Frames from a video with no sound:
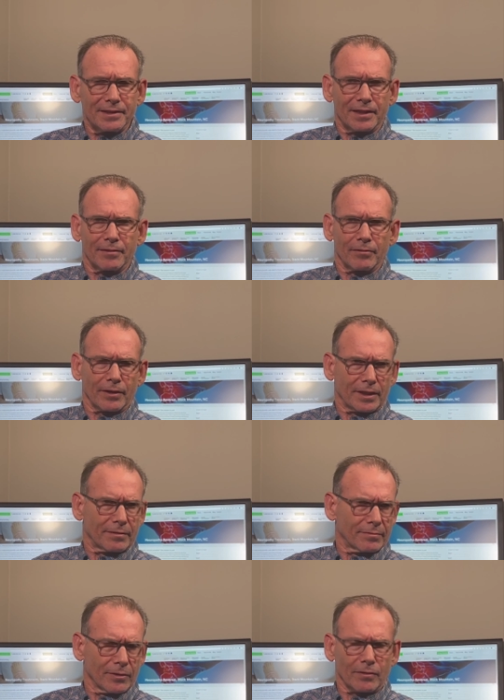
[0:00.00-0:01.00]
You can look at
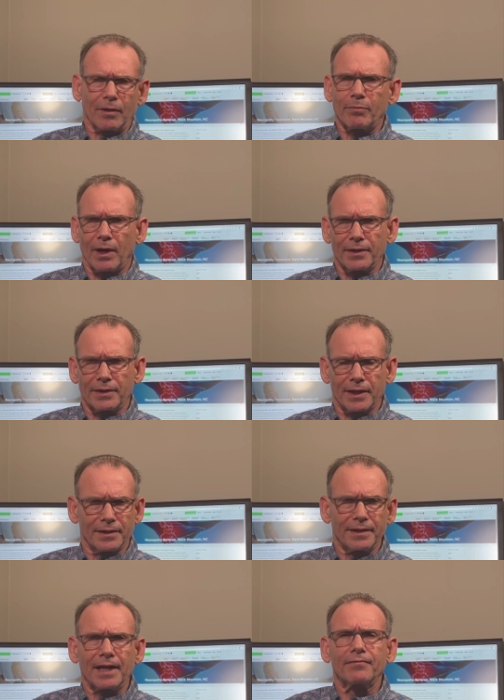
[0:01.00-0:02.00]
her, look her up on uh,
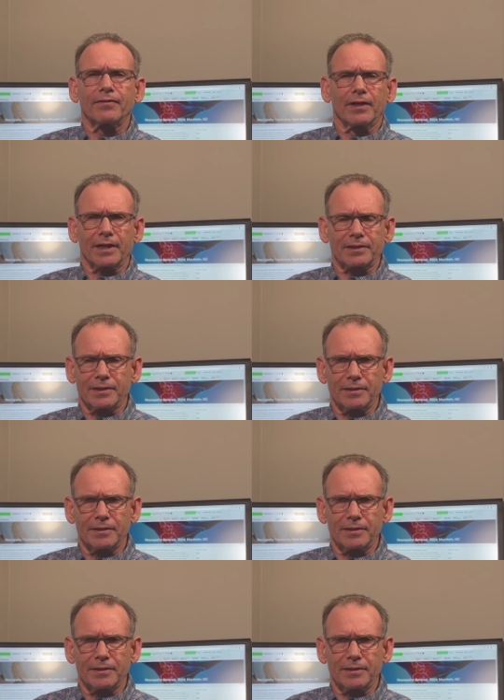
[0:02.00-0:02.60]
Netflix,